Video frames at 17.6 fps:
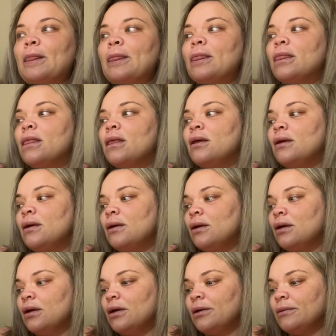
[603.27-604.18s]

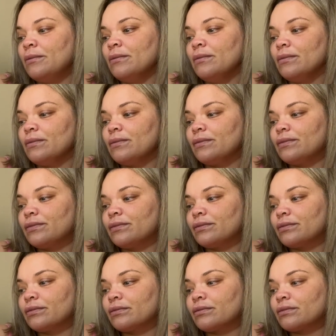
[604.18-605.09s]

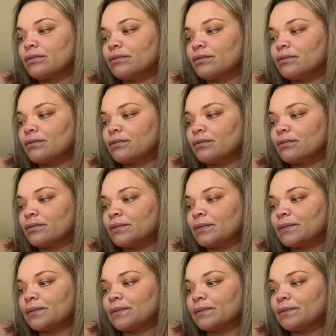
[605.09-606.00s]

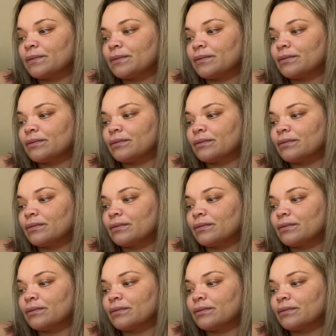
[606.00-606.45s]
Nothing is said.